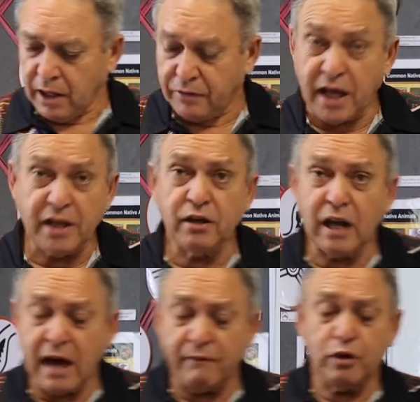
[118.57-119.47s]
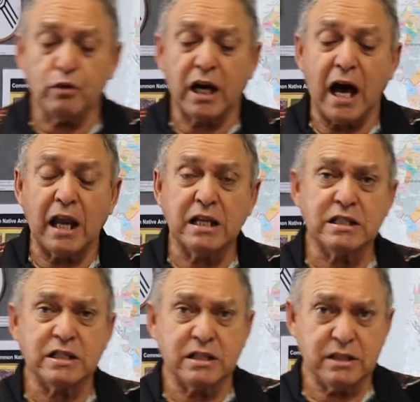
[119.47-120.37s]
Then you'll have your
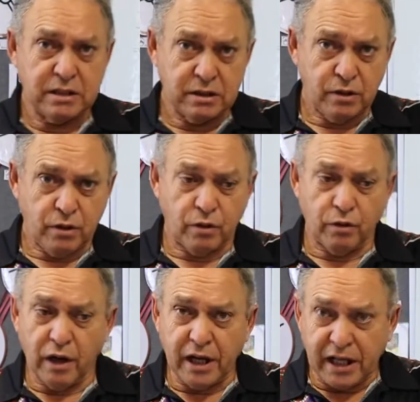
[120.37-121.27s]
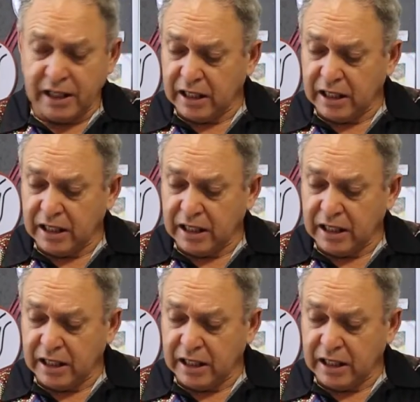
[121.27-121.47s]
colours, all right, in